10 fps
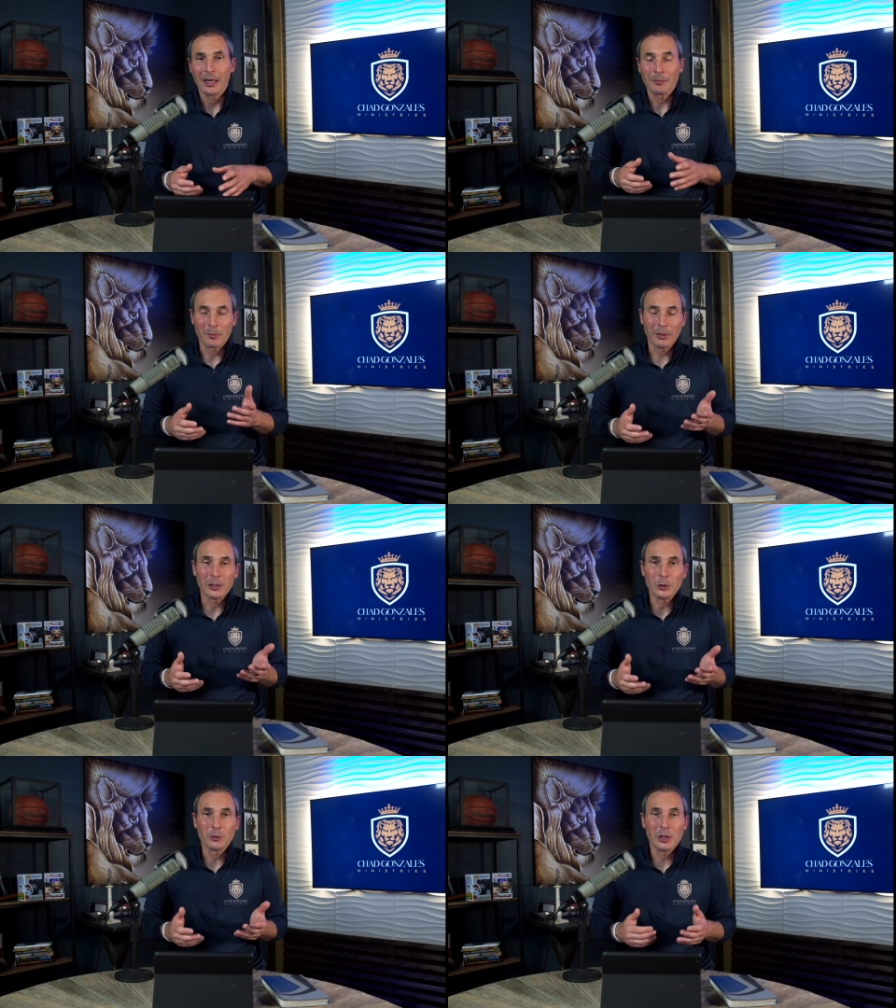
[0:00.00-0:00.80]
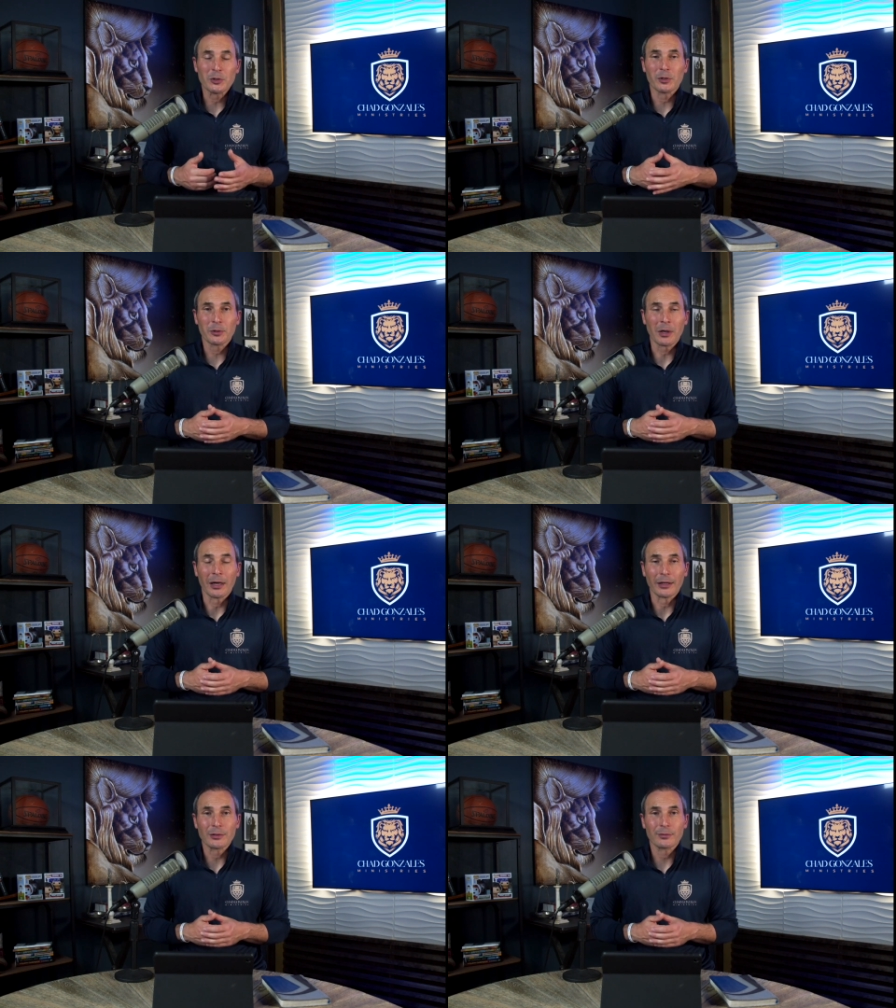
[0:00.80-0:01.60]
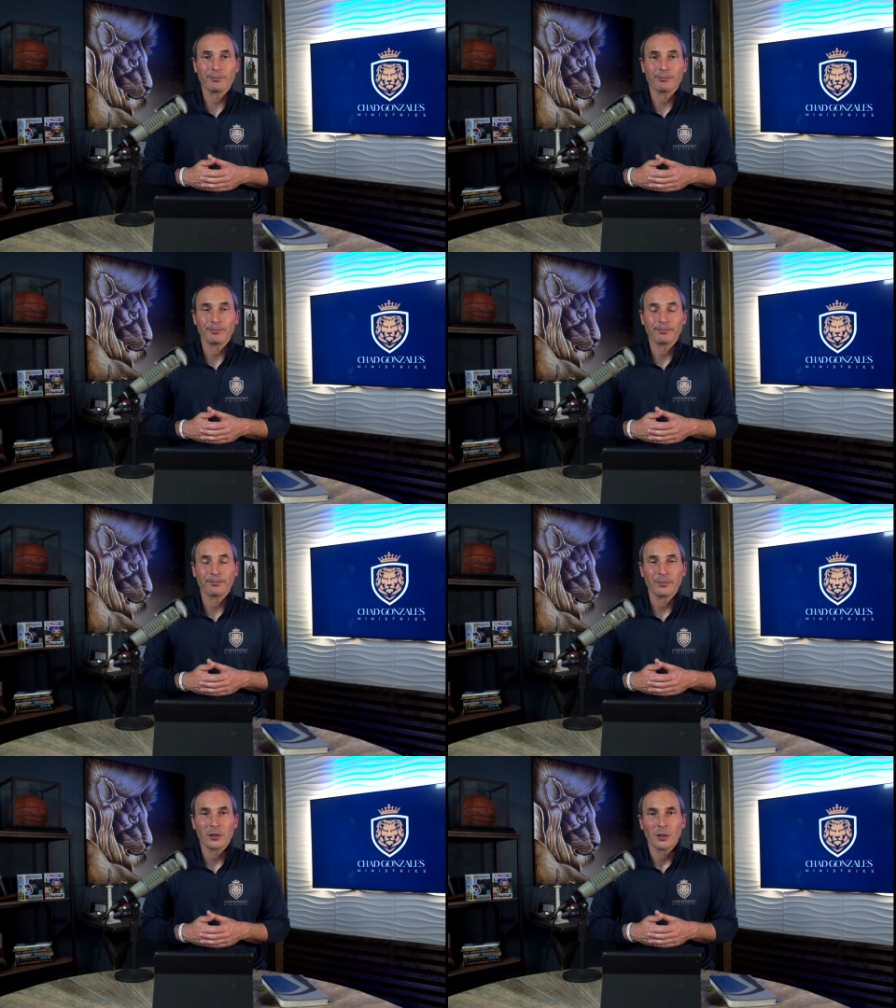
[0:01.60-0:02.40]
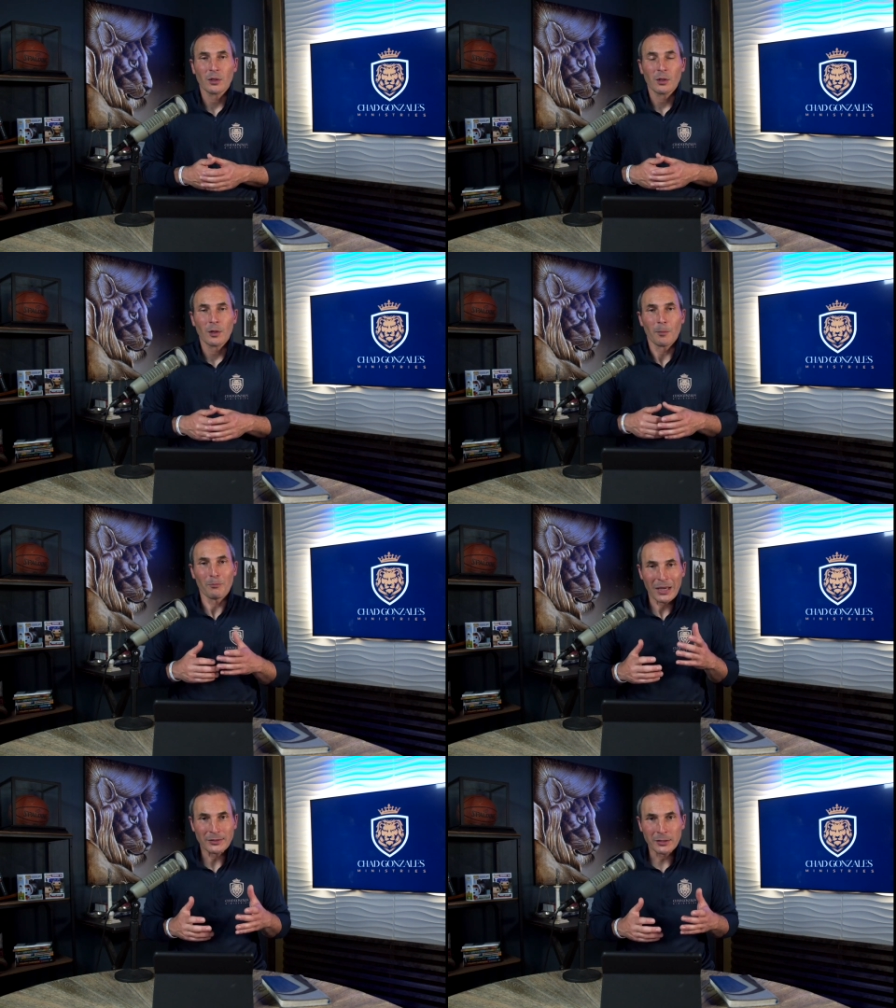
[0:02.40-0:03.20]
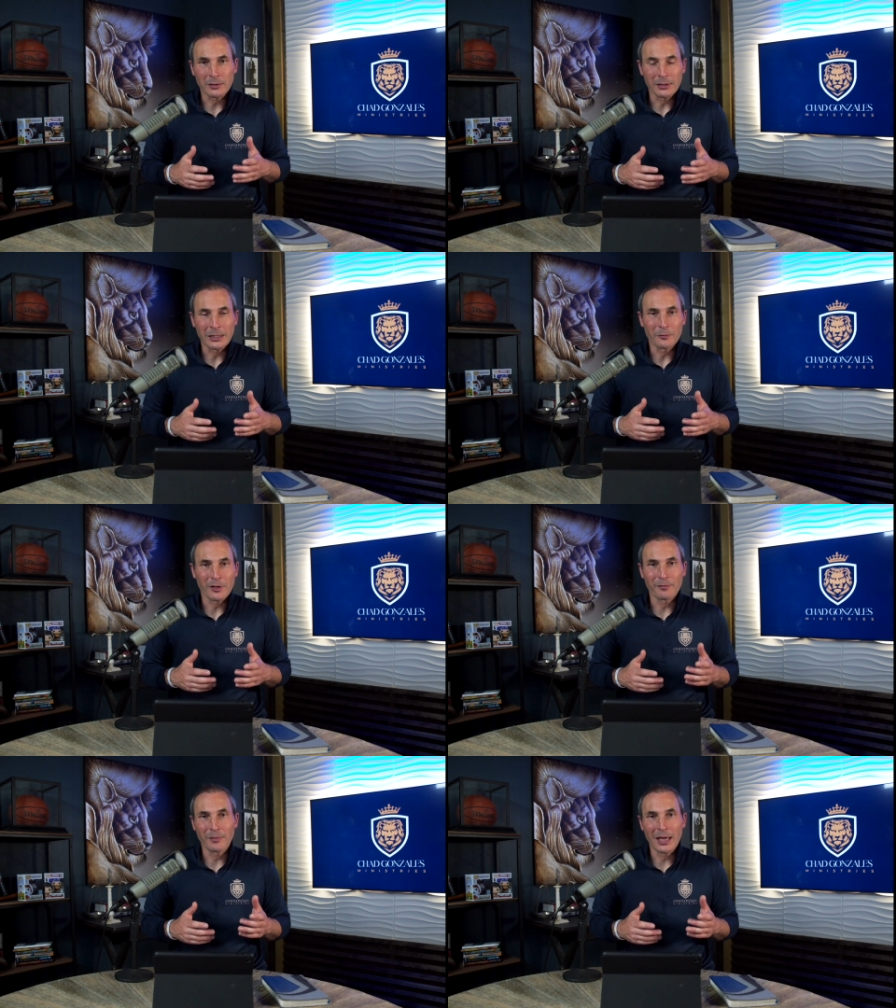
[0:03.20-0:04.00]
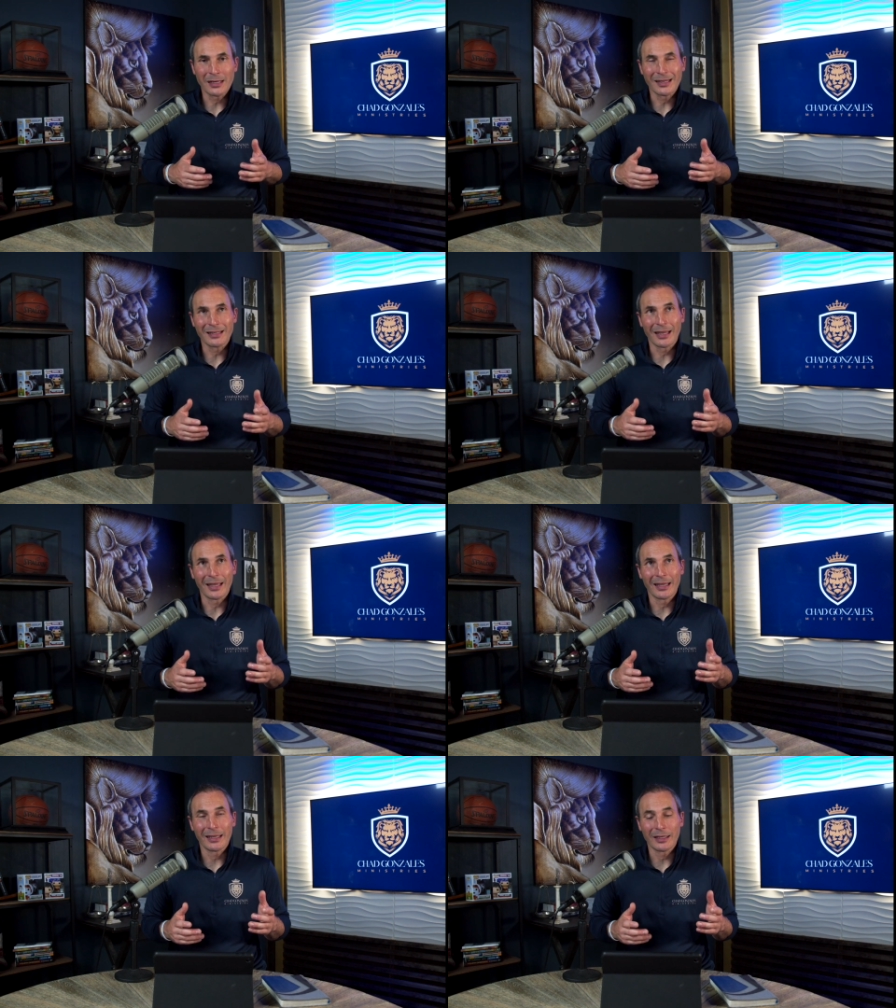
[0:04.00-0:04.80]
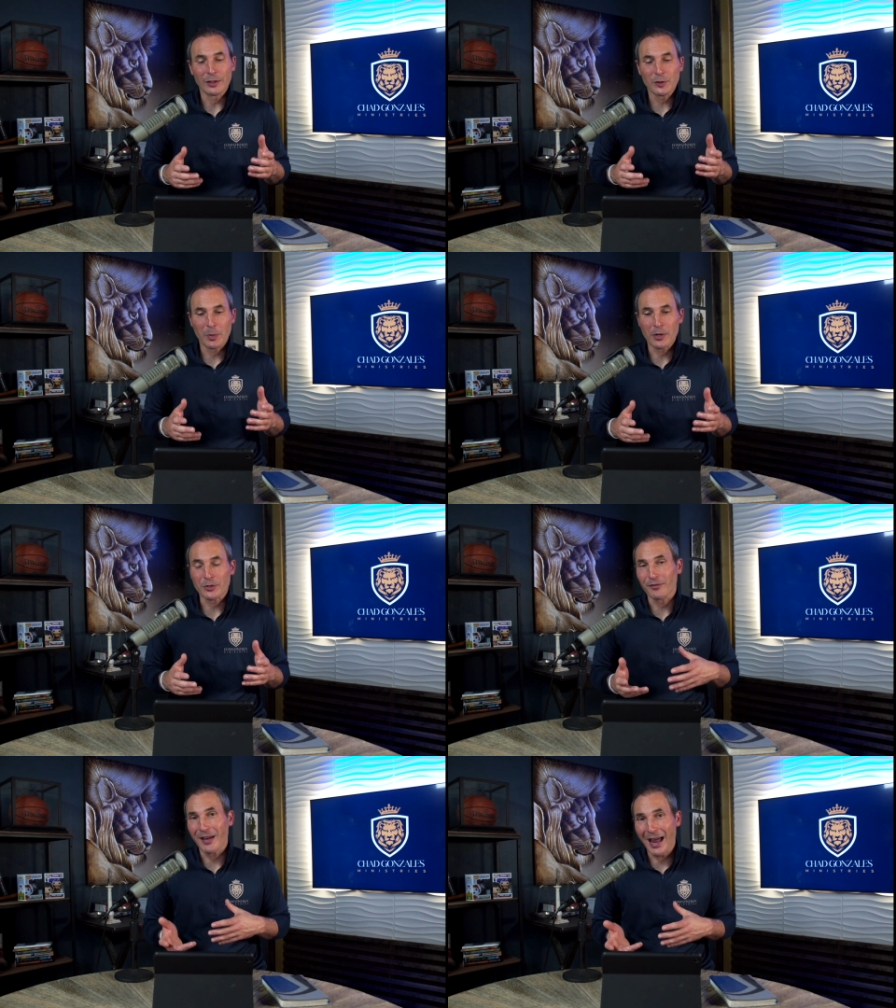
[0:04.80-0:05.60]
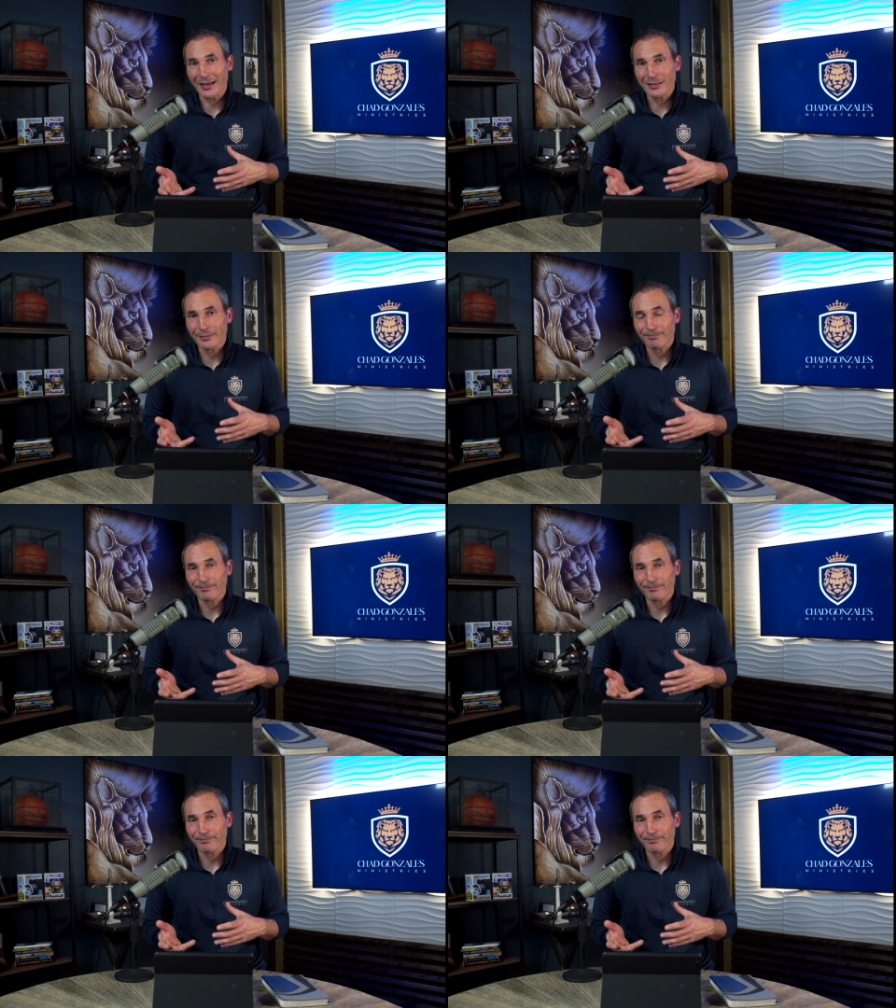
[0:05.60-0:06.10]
I'm a brand new creature in Christ. Basically, we've made it a spiritual fact.